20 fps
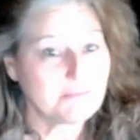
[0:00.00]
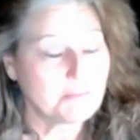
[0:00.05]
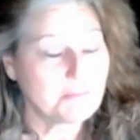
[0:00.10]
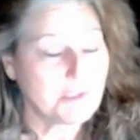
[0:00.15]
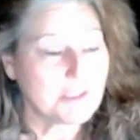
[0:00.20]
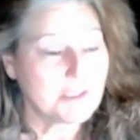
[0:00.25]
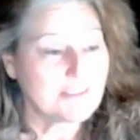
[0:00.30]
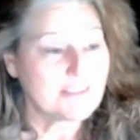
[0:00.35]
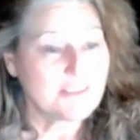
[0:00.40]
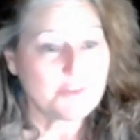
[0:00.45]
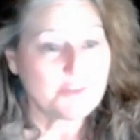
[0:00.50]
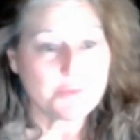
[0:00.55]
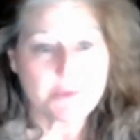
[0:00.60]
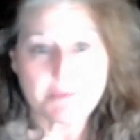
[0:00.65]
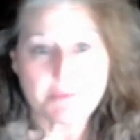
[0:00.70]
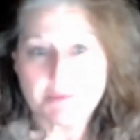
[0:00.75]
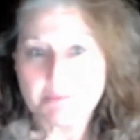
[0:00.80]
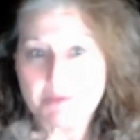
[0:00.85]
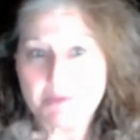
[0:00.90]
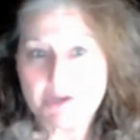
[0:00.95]
but since
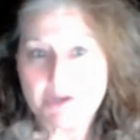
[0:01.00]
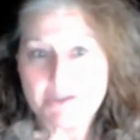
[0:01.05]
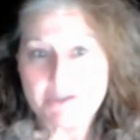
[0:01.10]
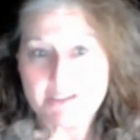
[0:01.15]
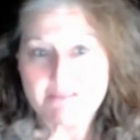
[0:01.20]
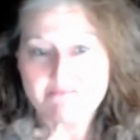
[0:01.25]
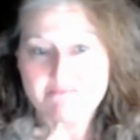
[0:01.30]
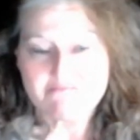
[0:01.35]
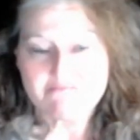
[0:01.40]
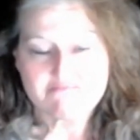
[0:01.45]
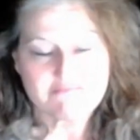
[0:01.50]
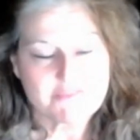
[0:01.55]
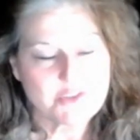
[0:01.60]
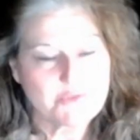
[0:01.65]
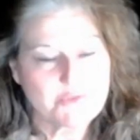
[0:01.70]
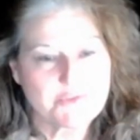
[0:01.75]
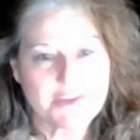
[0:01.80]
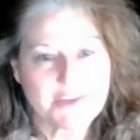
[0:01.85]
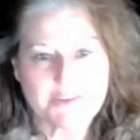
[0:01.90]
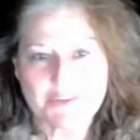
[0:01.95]
we've been married,
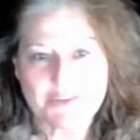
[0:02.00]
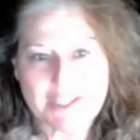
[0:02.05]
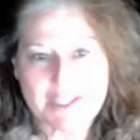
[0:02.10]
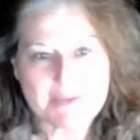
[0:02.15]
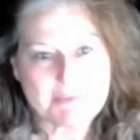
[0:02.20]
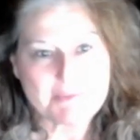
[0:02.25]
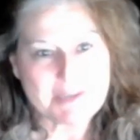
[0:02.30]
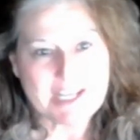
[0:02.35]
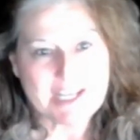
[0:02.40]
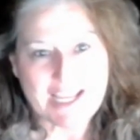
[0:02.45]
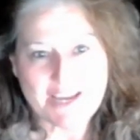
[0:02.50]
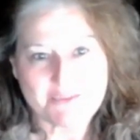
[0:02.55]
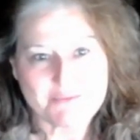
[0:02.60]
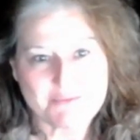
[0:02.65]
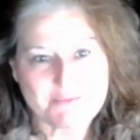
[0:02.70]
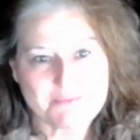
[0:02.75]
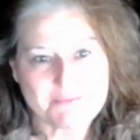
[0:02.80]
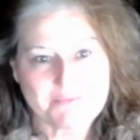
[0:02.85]
you've never let me down.